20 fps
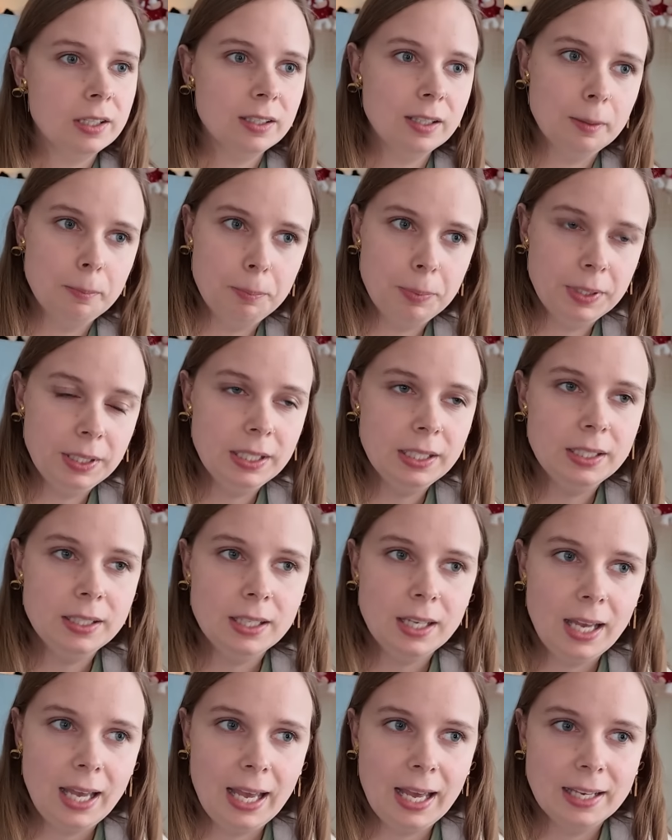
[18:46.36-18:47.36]
a
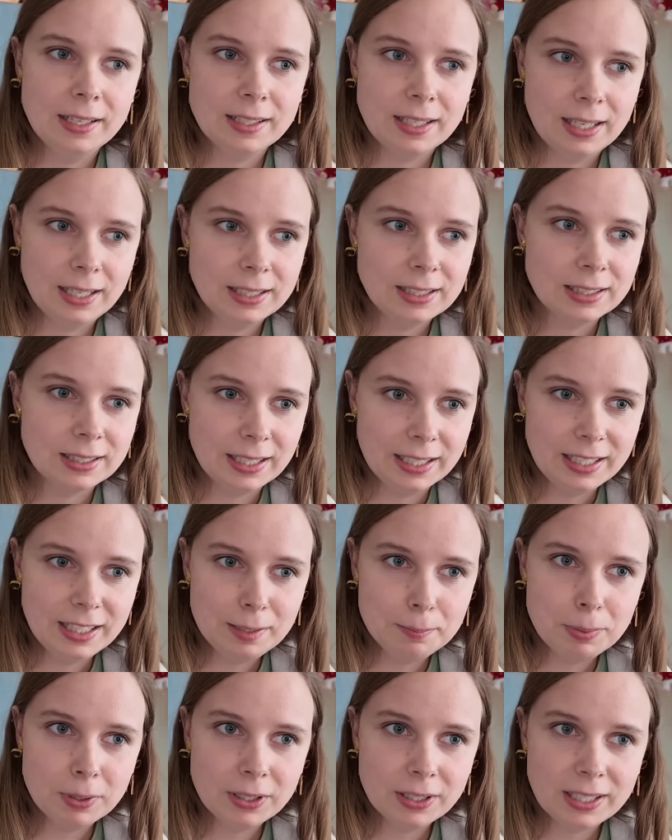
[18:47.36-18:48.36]
bee, and a
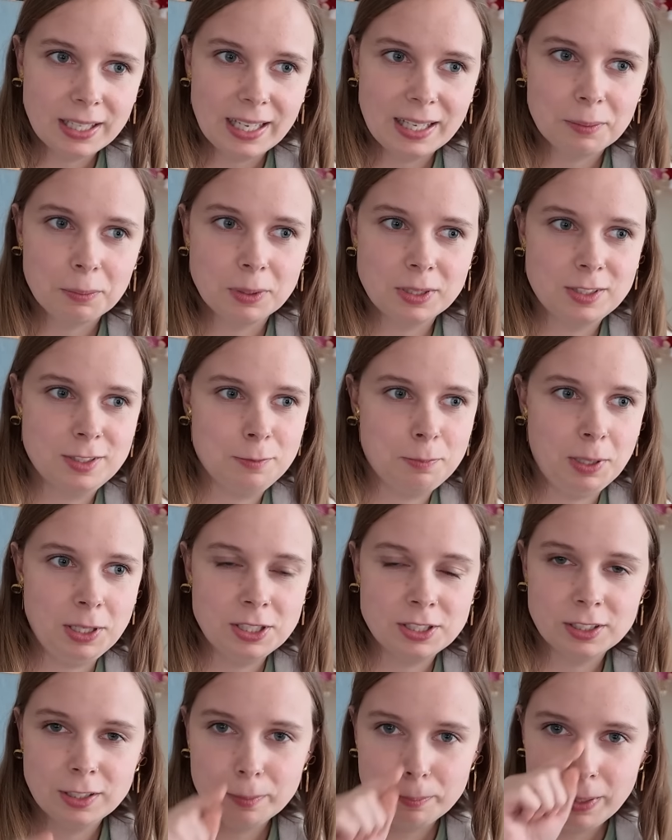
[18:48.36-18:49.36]
ladybug. And what's
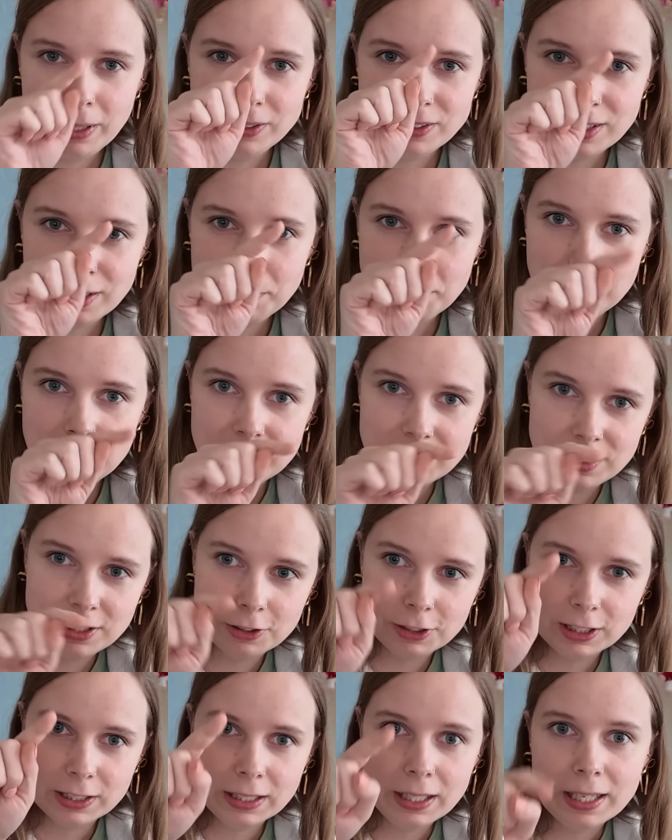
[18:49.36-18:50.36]
special about them is
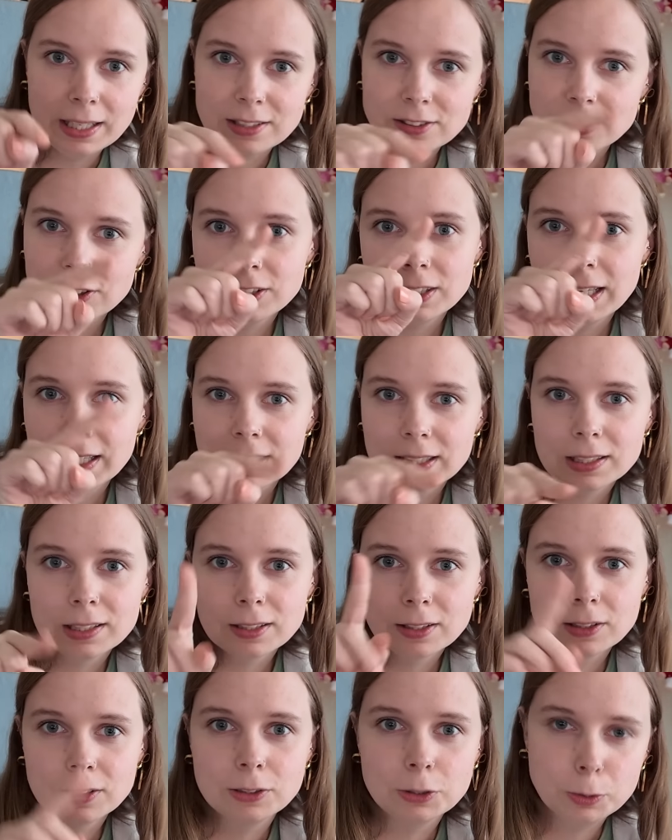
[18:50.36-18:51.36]
their legs are like
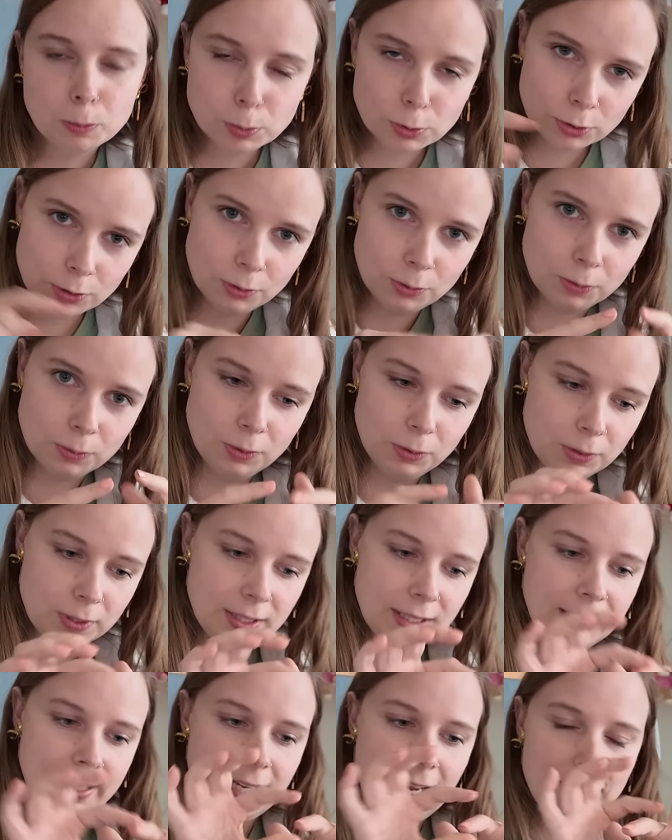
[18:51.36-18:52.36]
little loops, so you can
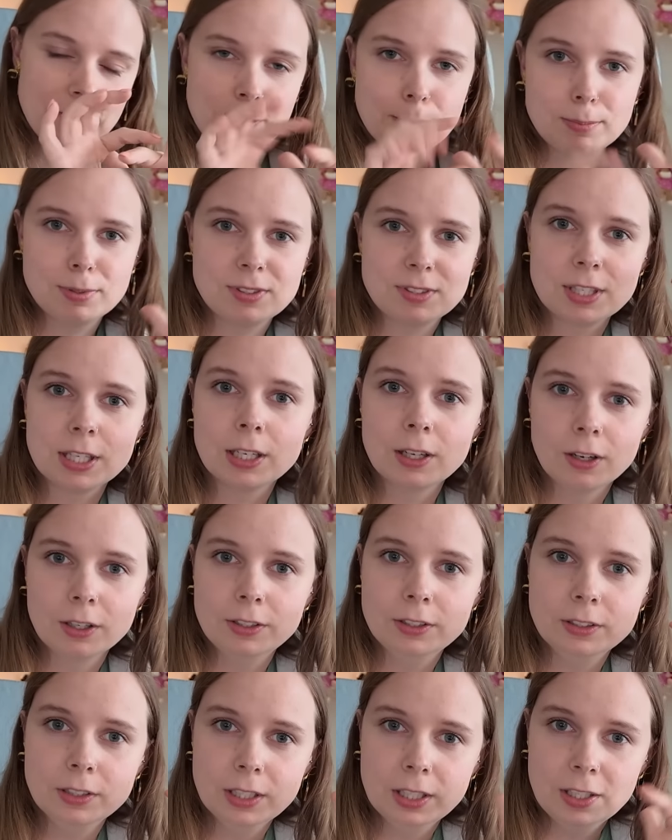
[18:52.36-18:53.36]
like have them
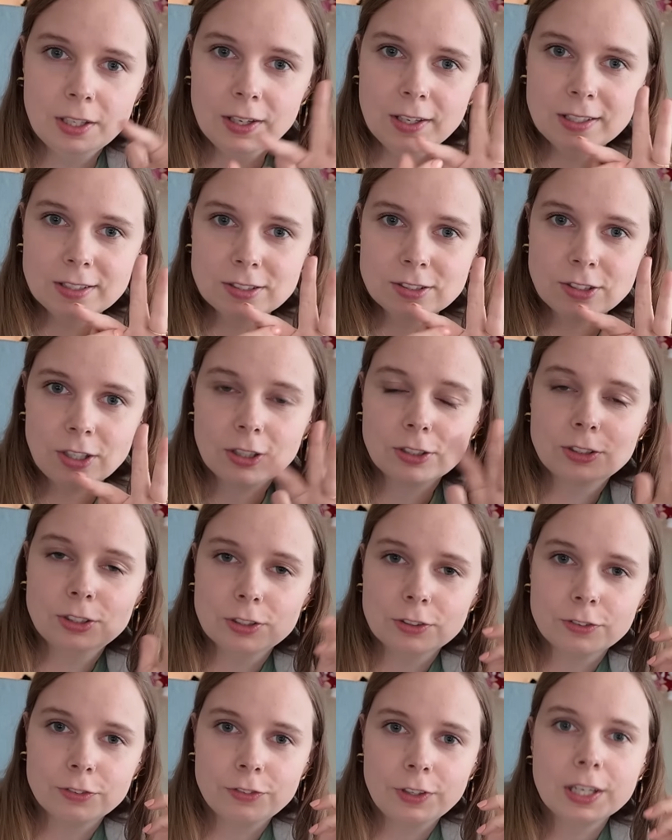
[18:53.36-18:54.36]
stuck to
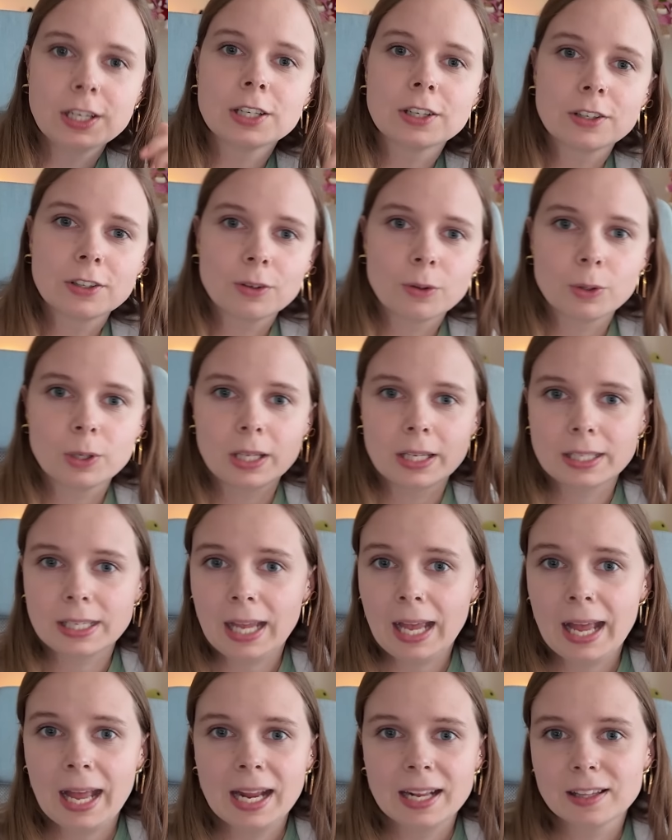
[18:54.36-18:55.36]
your finger, or like
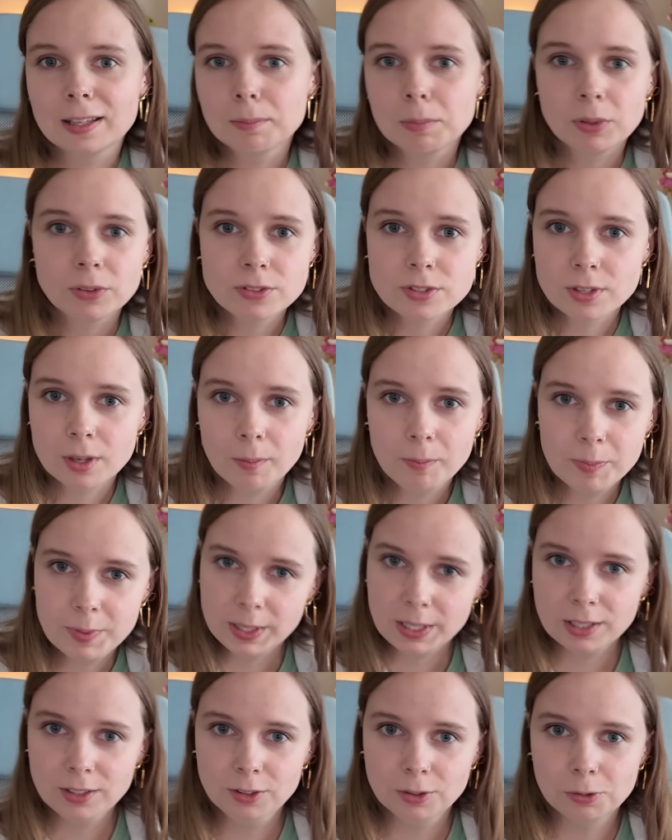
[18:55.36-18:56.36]
hang them on
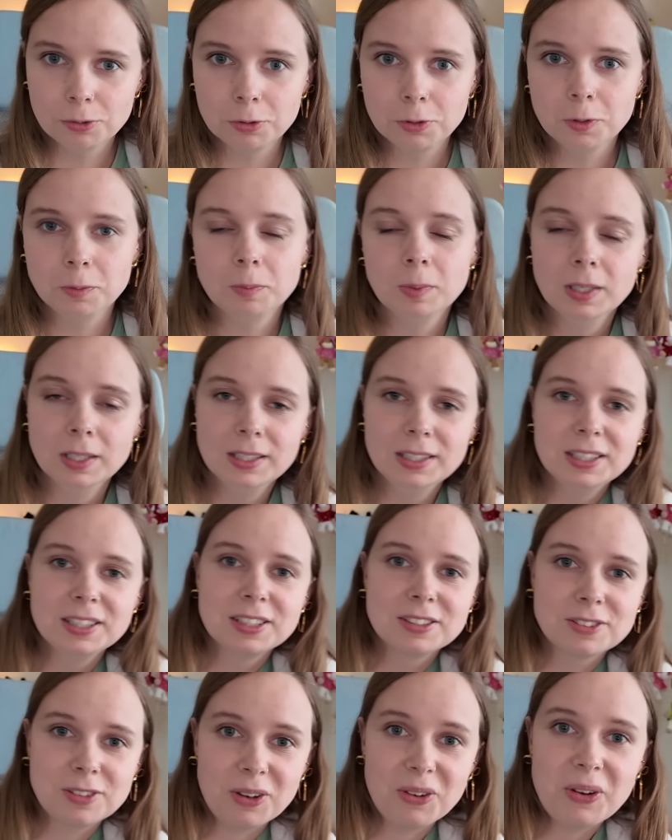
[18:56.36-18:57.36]
something in your room.
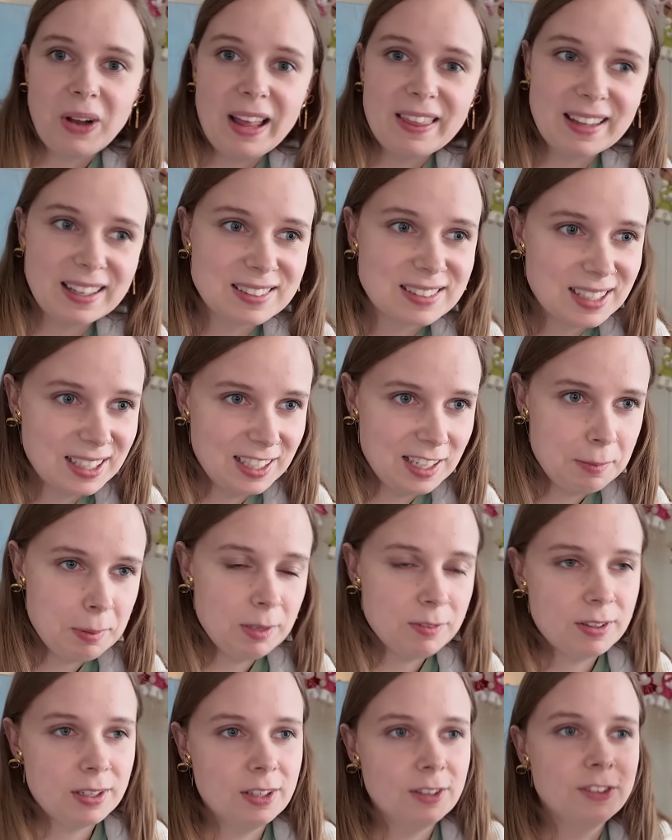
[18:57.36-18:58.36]
So that's gonna
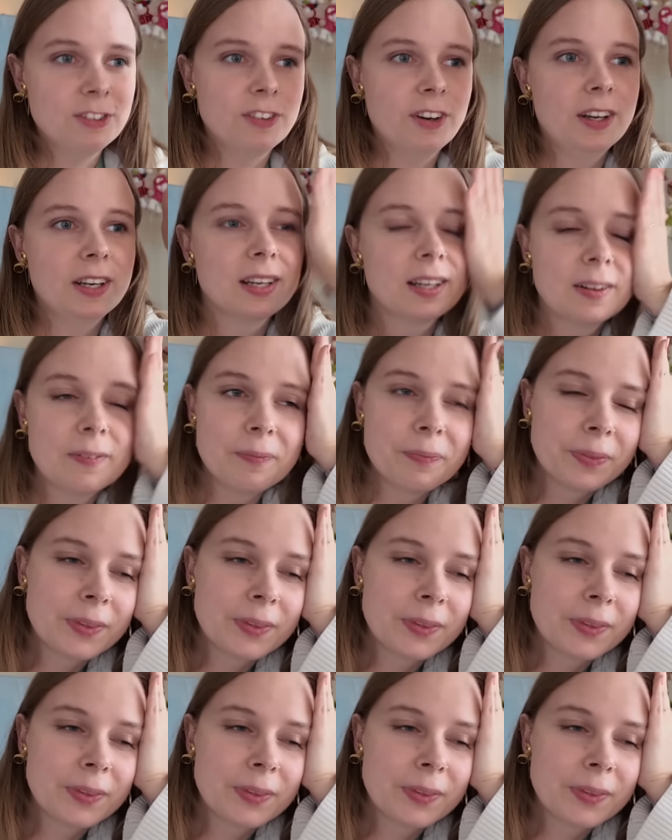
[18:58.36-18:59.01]
be very fun.